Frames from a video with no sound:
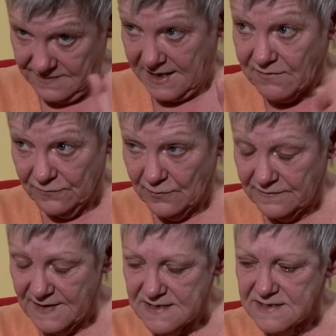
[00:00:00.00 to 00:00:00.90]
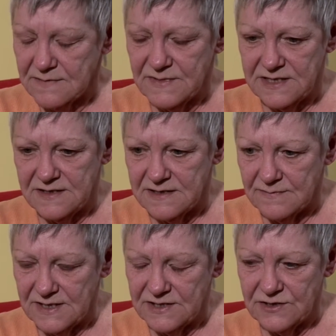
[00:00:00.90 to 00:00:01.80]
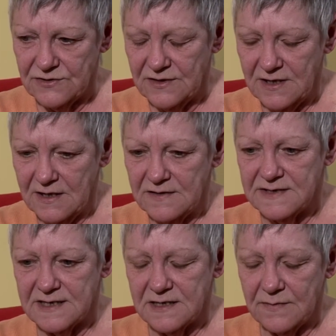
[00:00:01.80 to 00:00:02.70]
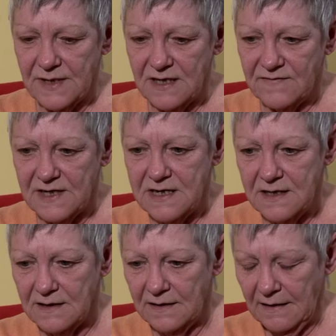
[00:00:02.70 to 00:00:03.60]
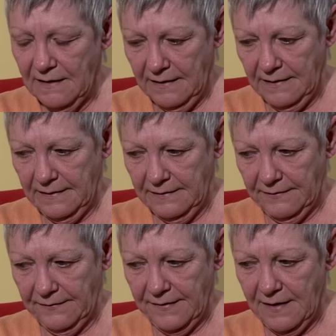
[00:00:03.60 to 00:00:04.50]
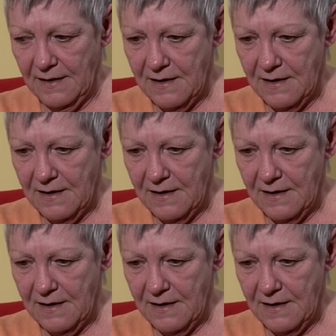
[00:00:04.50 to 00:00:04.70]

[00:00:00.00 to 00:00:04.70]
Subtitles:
second floor flat similar to the setup I live in here, and